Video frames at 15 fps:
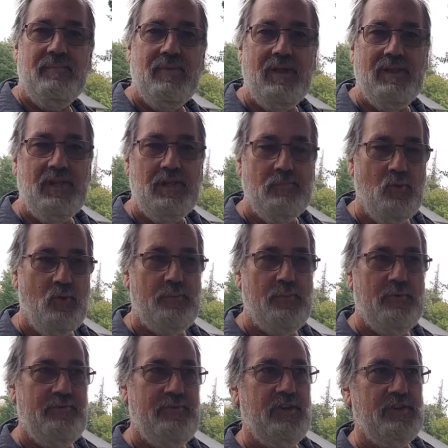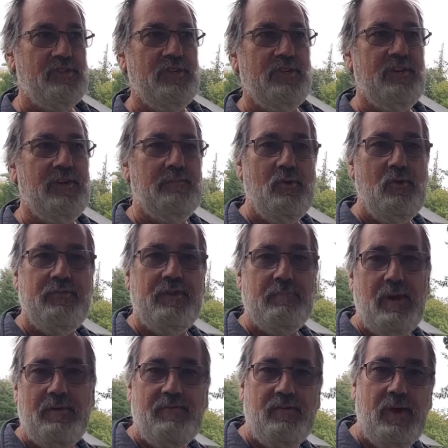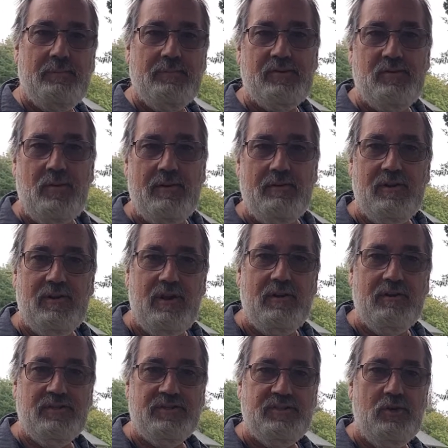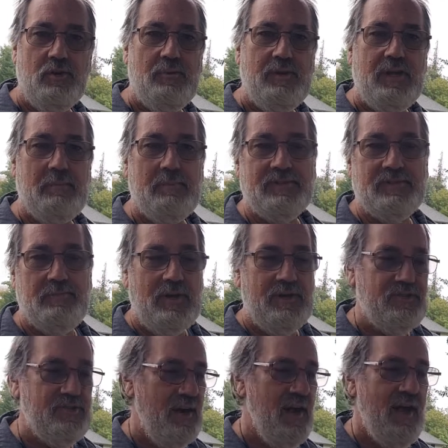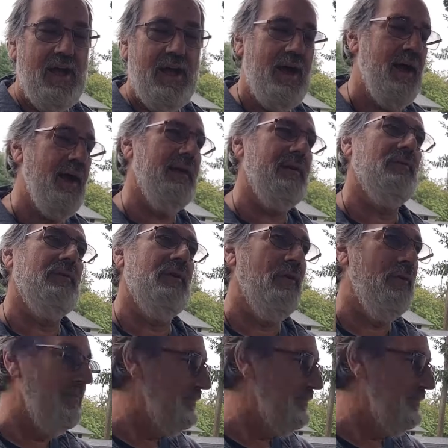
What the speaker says: a little more proficient in moving my frames around and not disturbing them as much. I don't know.